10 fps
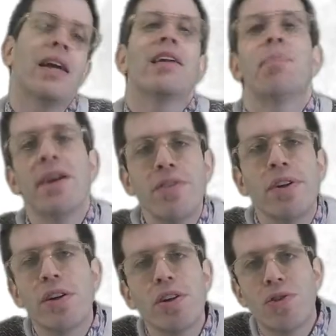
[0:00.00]
it's best
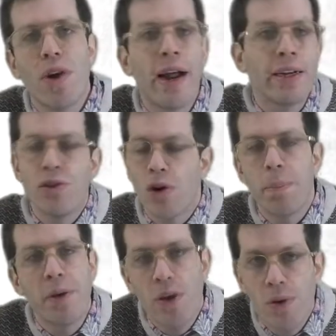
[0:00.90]
not to just drag and
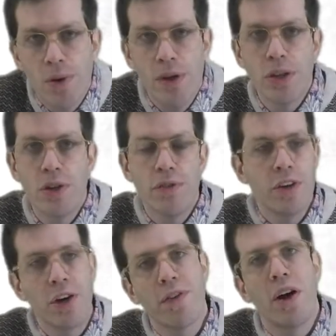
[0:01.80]
drop your
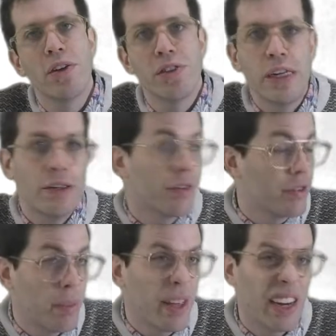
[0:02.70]
video files into
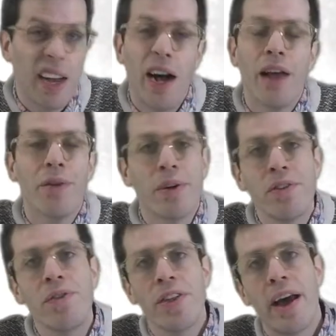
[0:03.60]
something. The
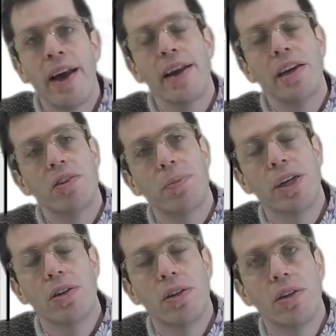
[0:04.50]
reason for that is
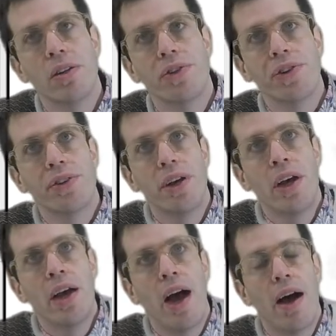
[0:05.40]
because
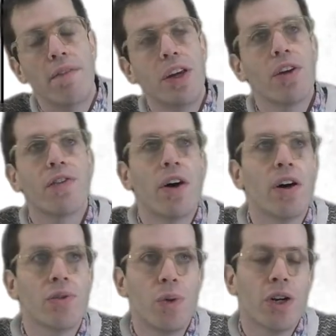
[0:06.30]
video
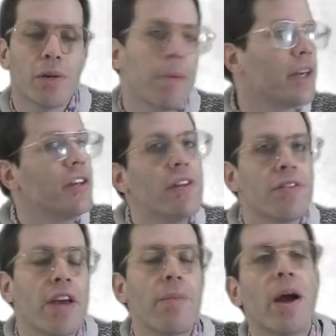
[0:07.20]
files work much in the
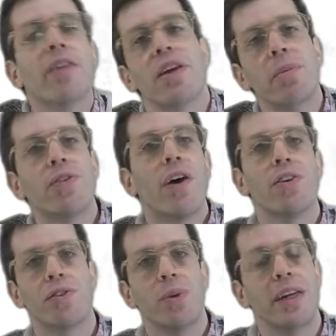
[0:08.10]
same way as image
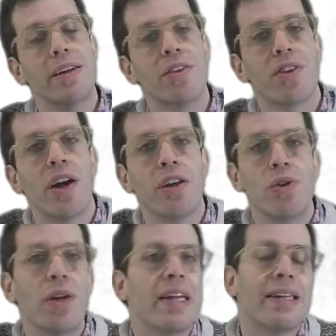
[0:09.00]
files do in InDesign.
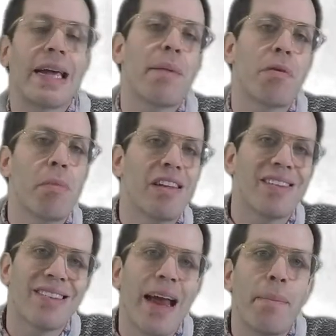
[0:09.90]
You need to keep them in the
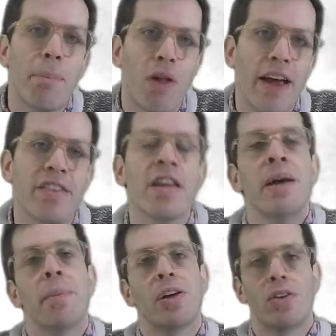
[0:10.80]
same
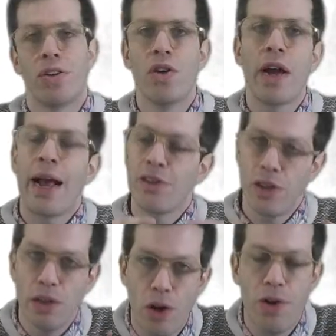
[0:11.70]
place because you're not
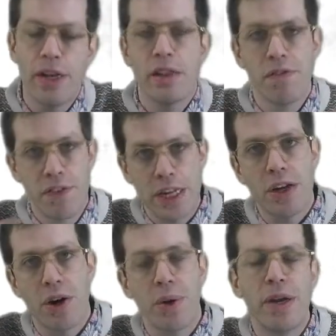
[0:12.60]
actually loading the
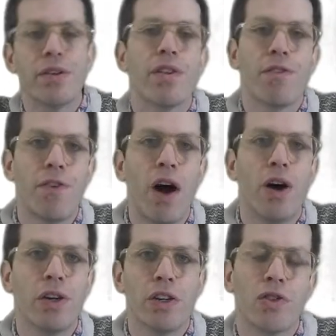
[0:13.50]
video into the
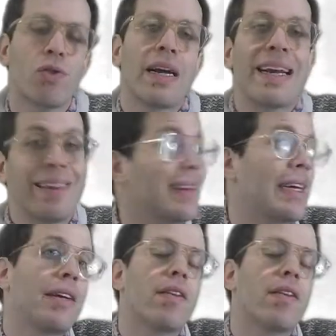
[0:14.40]
file, you're just creating a link